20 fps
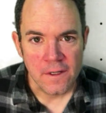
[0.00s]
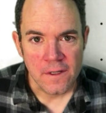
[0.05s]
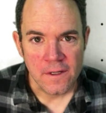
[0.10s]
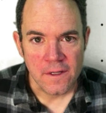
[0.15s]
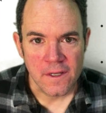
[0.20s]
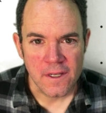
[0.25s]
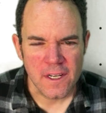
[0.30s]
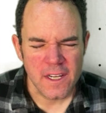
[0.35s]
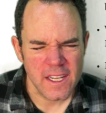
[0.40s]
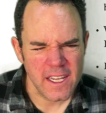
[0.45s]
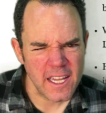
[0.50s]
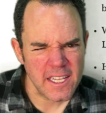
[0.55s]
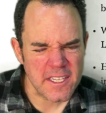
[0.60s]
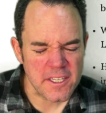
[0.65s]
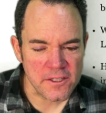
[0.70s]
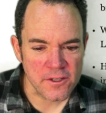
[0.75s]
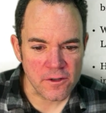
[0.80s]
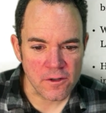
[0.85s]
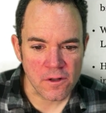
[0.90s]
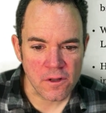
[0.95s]
And it gets a
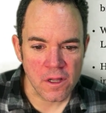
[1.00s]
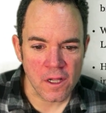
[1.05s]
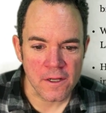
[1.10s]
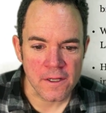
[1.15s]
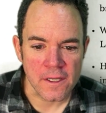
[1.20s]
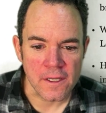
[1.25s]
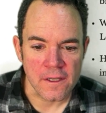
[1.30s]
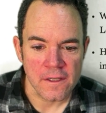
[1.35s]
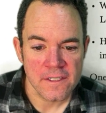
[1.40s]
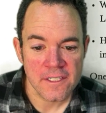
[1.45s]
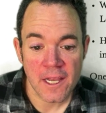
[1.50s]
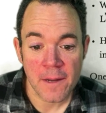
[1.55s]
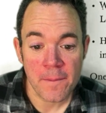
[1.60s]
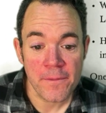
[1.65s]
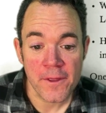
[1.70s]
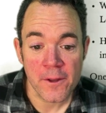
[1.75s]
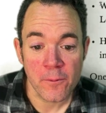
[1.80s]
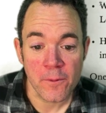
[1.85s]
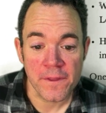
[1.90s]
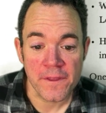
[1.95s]
little clunky. Same
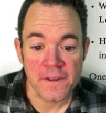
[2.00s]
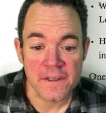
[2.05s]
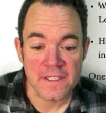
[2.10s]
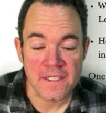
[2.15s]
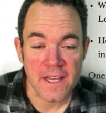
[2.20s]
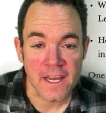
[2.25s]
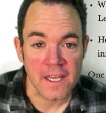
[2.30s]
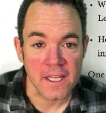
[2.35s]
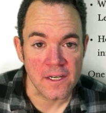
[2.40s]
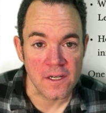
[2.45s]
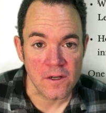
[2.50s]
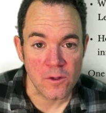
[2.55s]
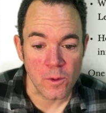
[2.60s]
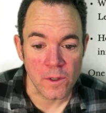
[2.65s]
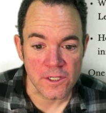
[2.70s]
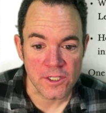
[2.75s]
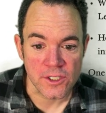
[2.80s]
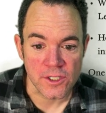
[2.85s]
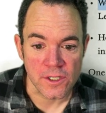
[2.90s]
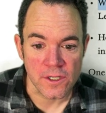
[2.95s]
thing with this second
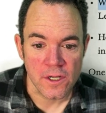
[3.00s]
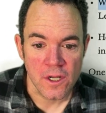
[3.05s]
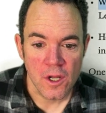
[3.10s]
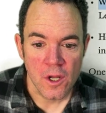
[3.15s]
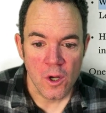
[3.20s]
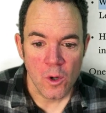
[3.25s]
question.